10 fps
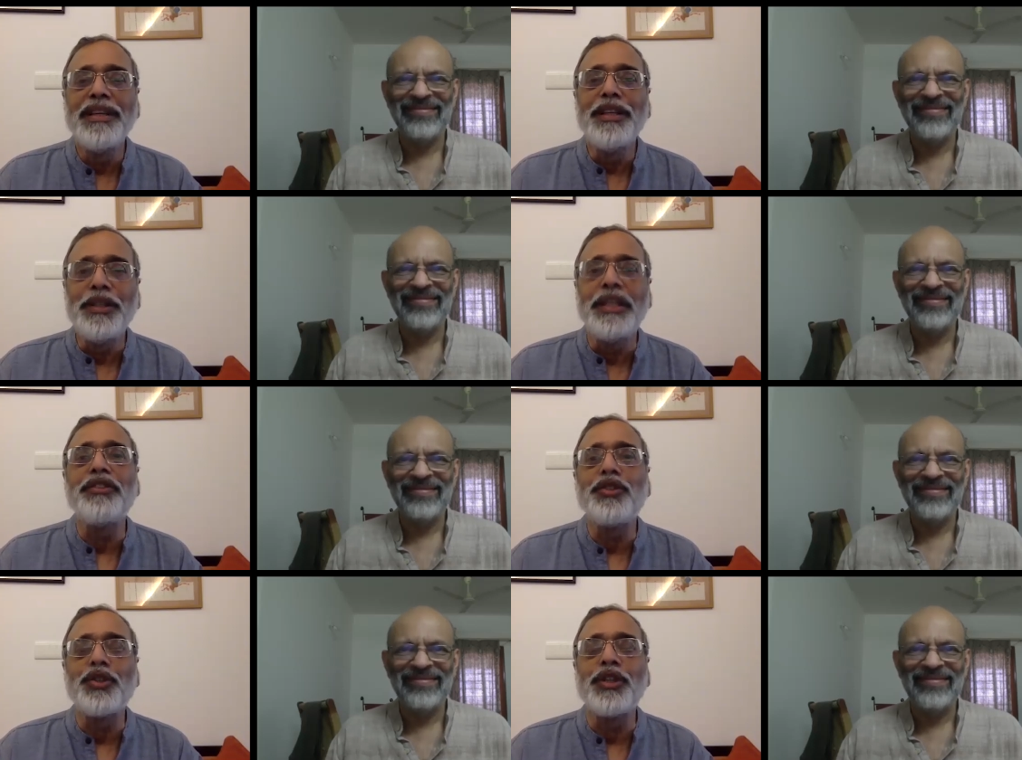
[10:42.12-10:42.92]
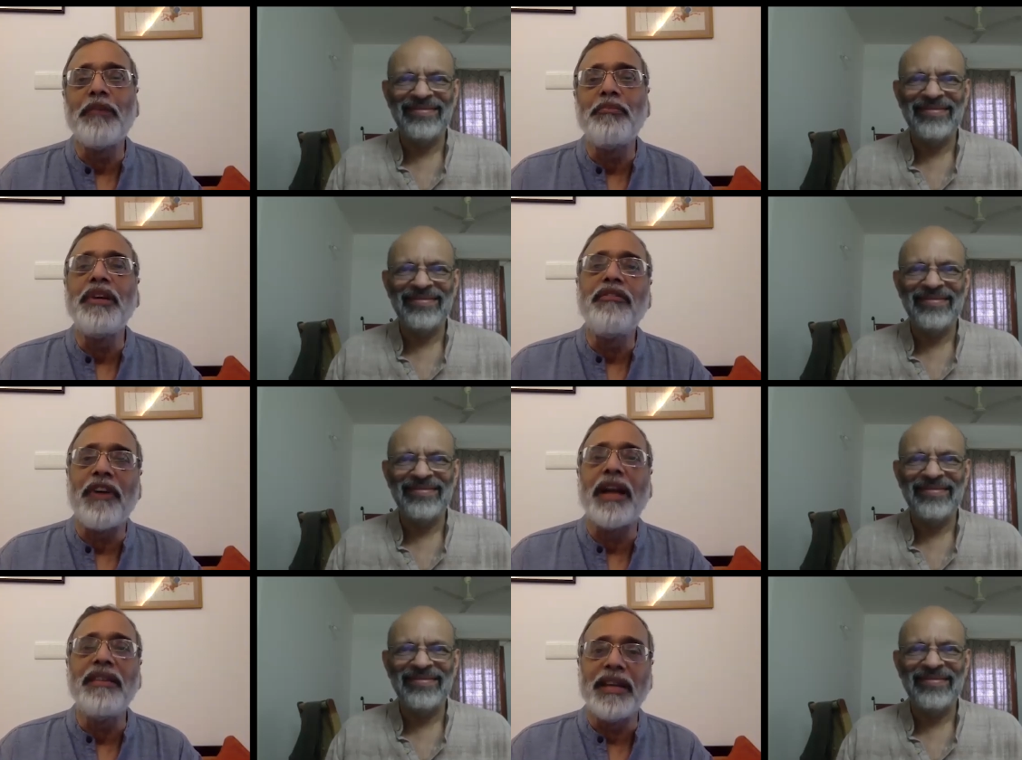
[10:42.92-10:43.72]
Speaker 1: this should have been
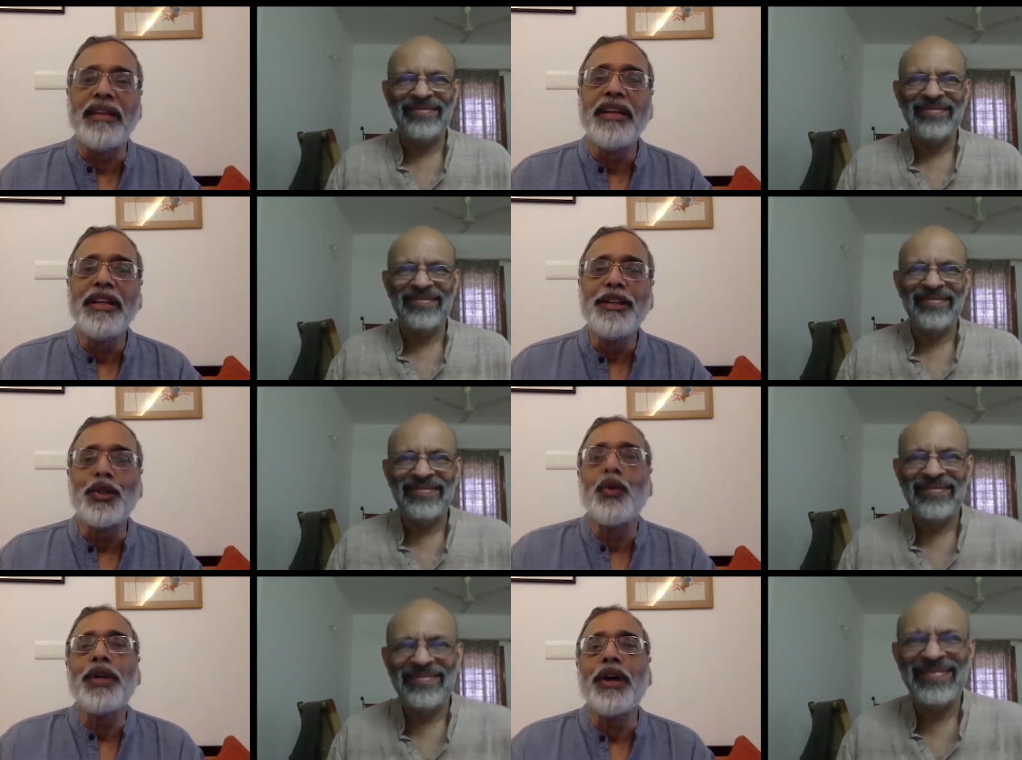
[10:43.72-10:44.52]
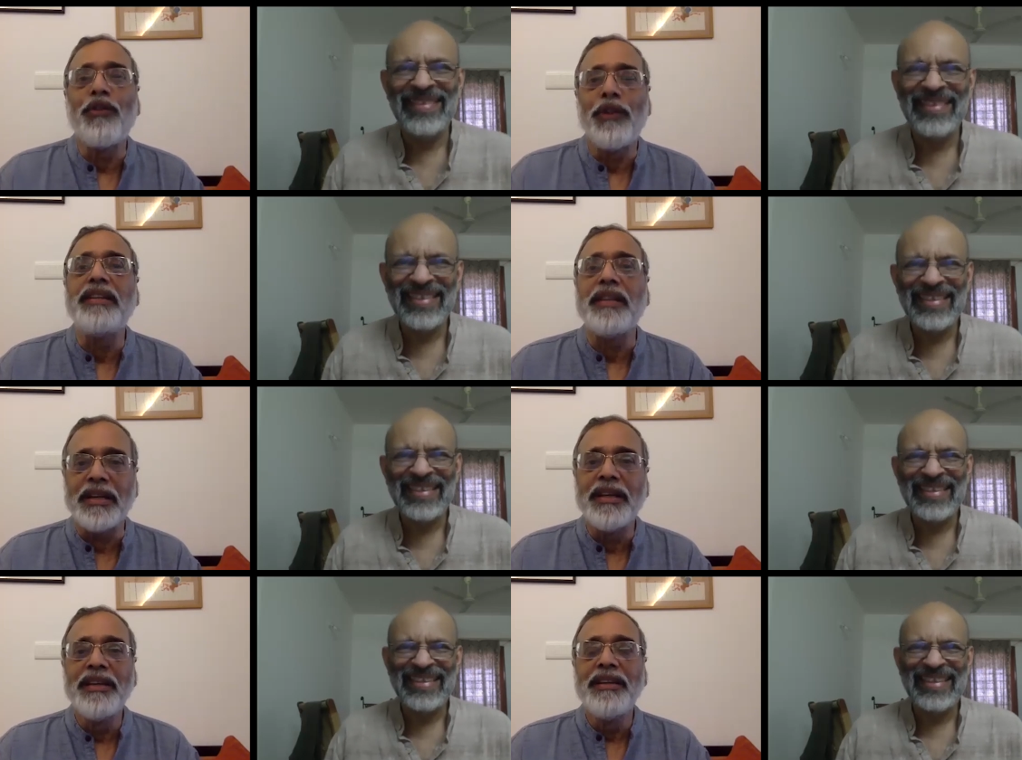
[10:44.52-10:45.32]
funded so we are ready,
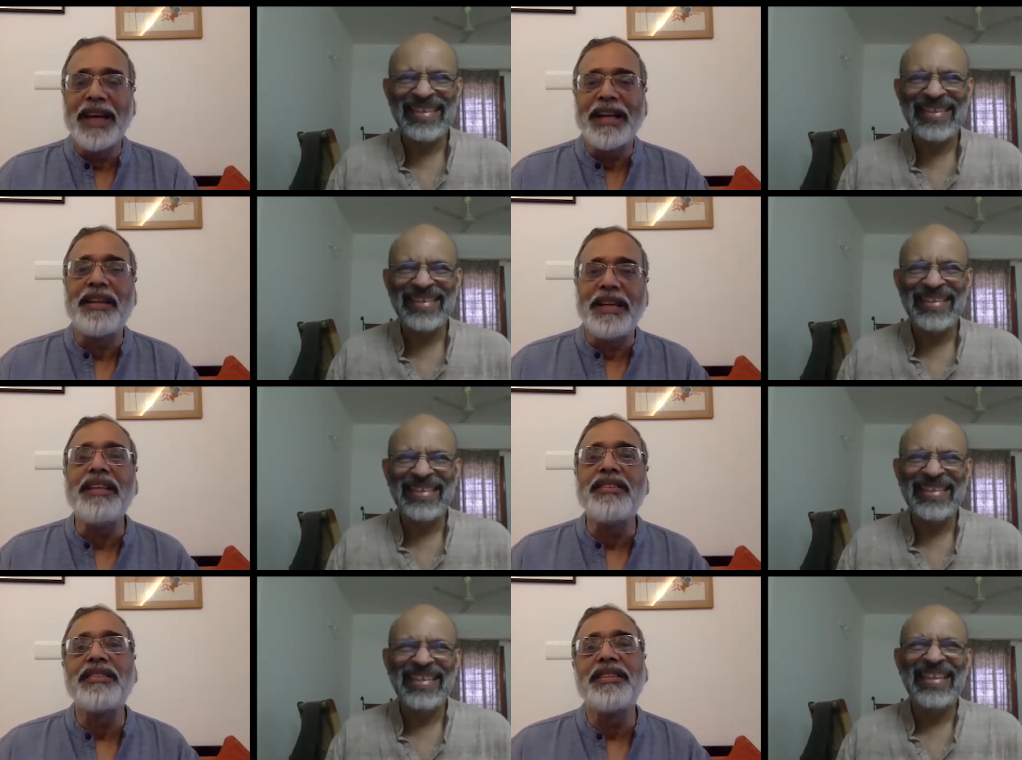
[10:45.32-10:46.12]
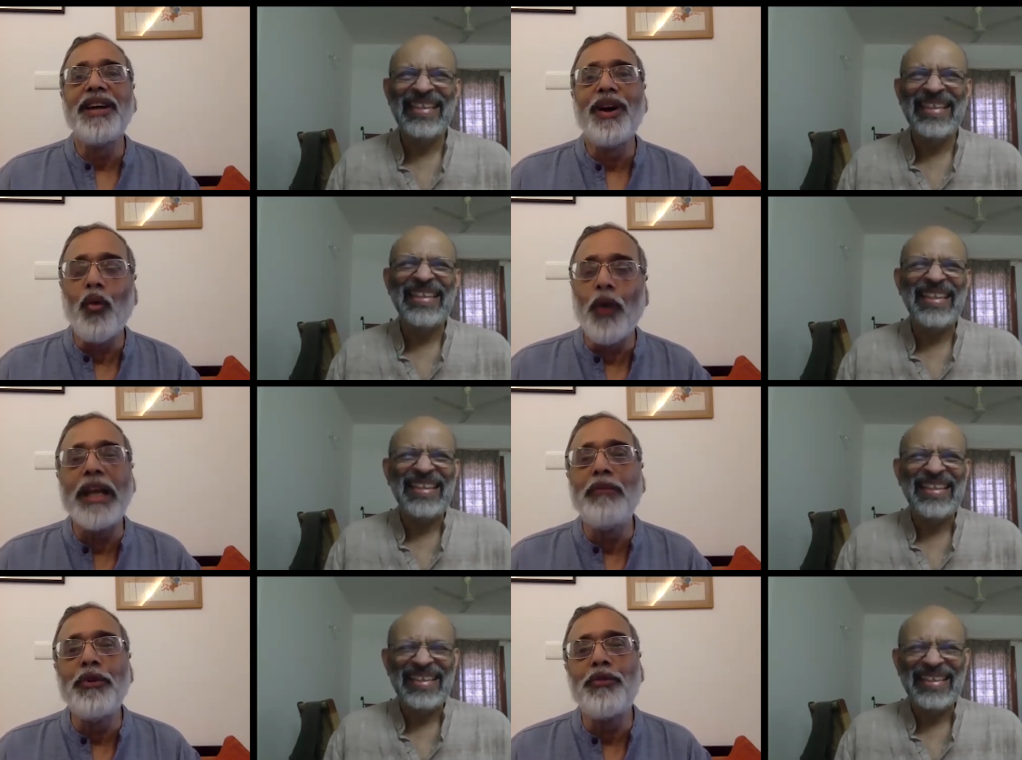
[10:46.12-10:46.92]
at least well
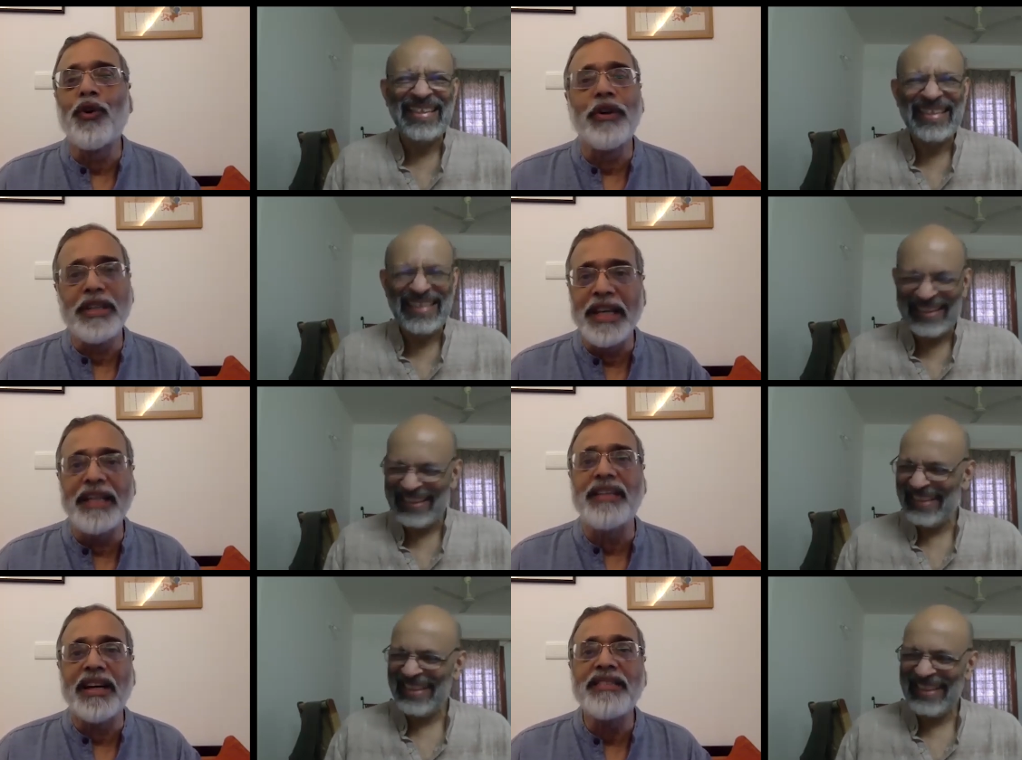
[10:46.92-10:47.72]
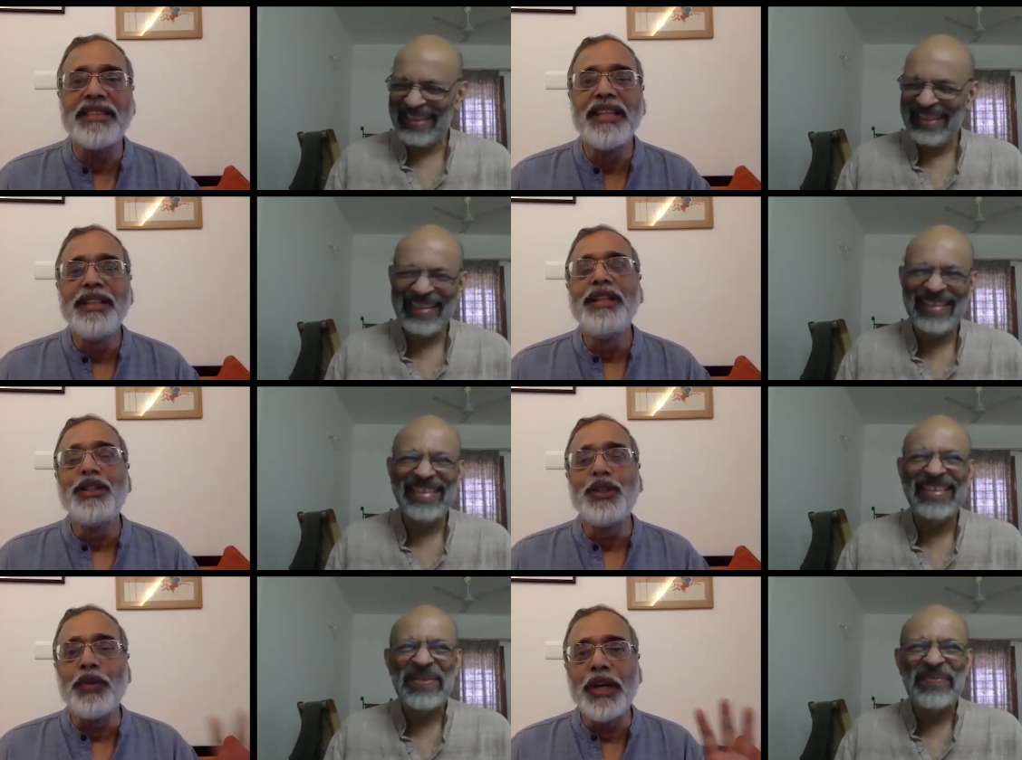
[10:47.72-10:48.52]
before it hit us.
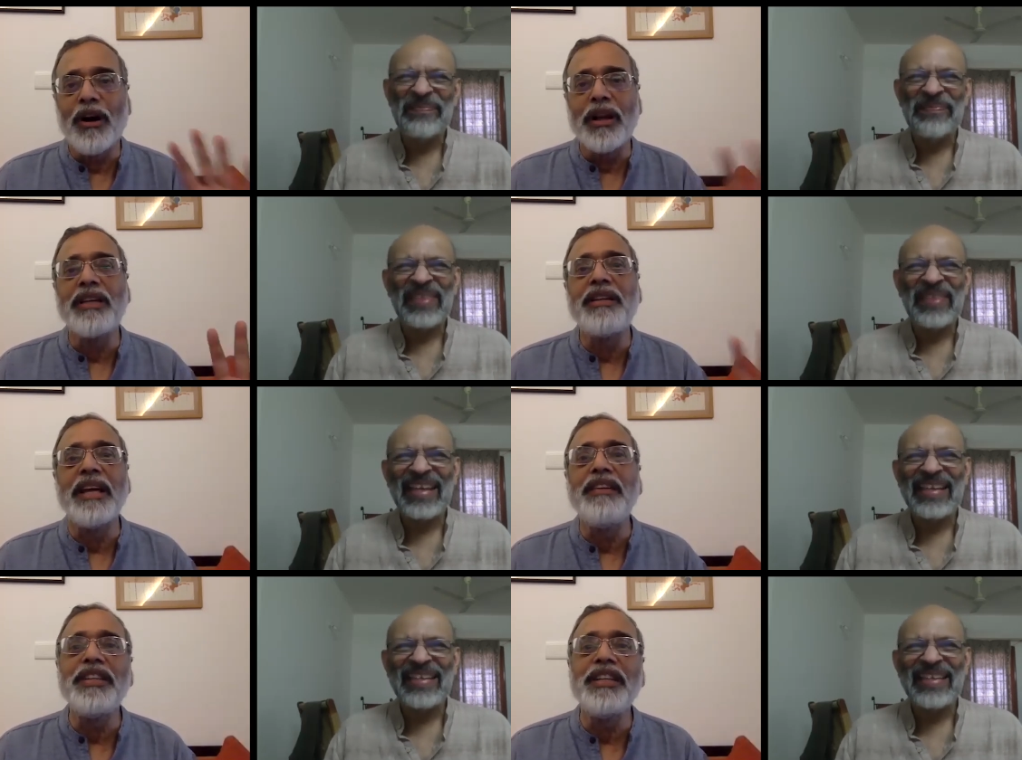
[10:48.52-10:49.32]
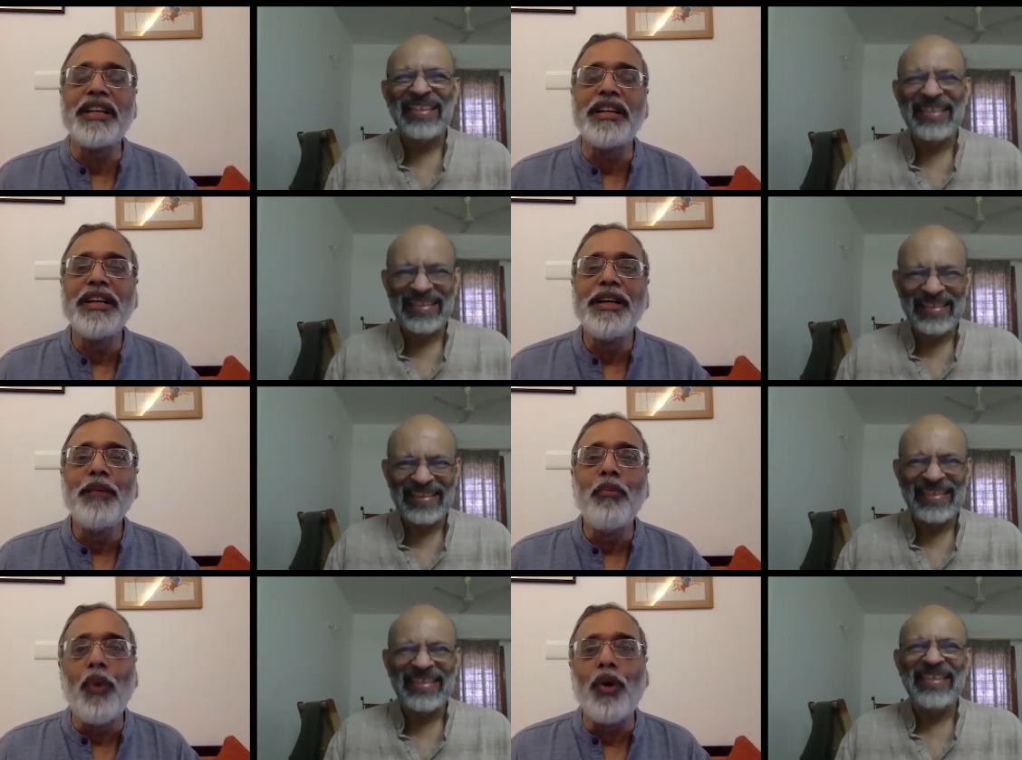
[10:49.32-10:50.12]
So we got a 10 year,
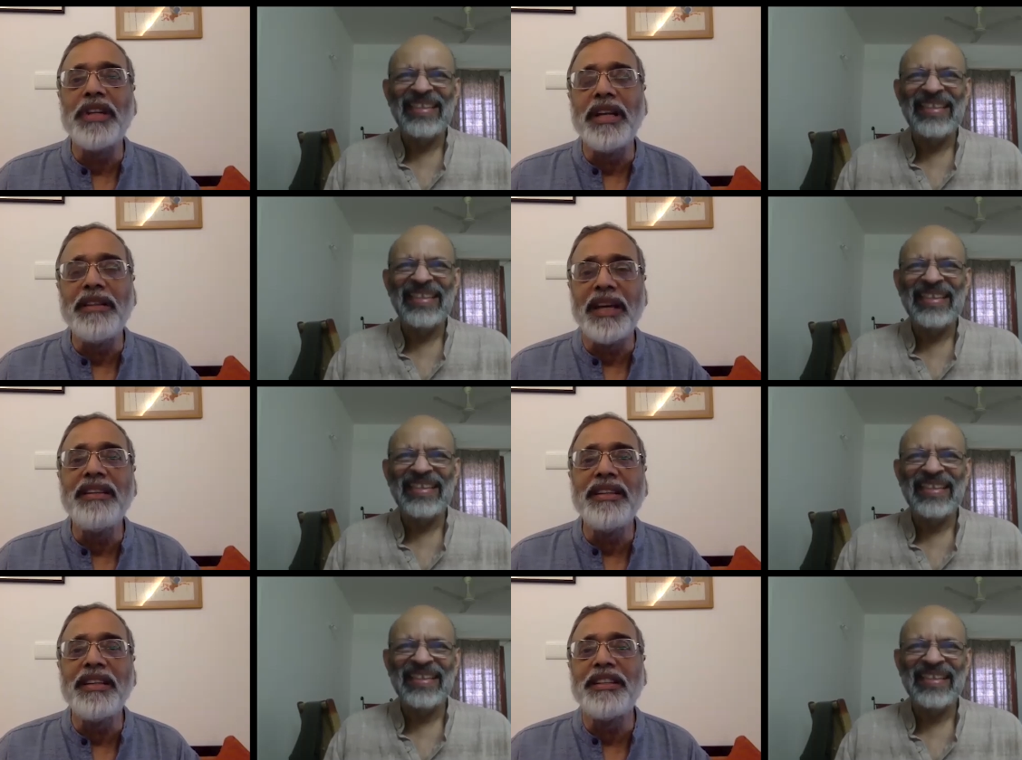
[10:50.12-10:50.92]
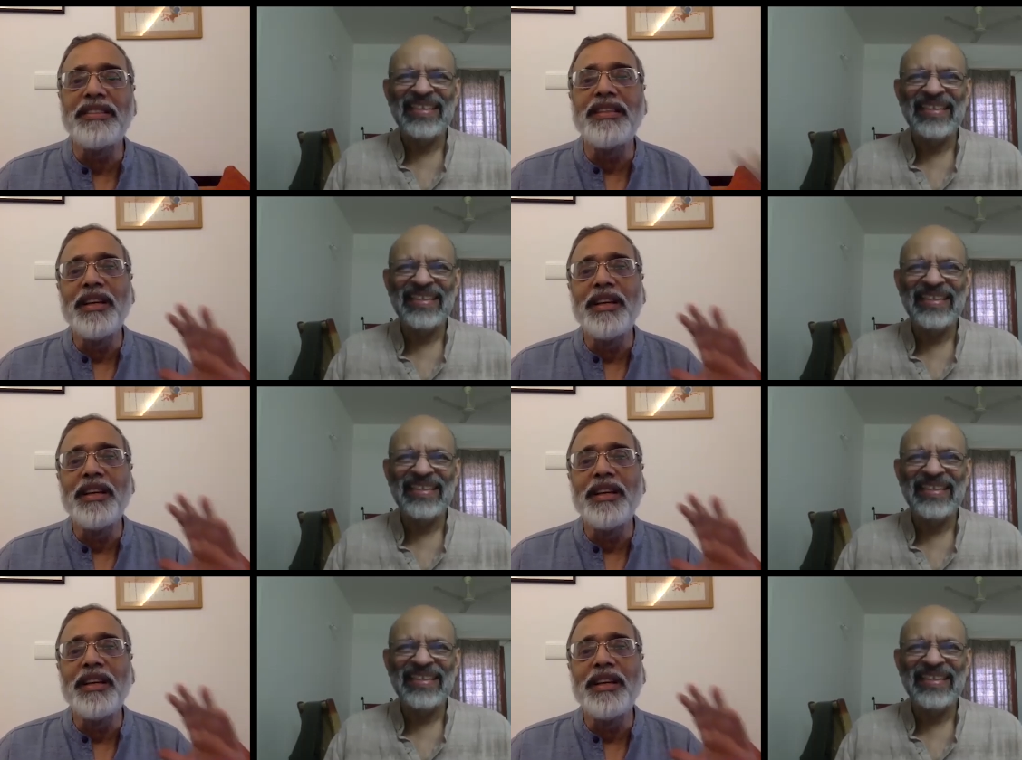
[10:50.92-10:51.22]
more than 10 years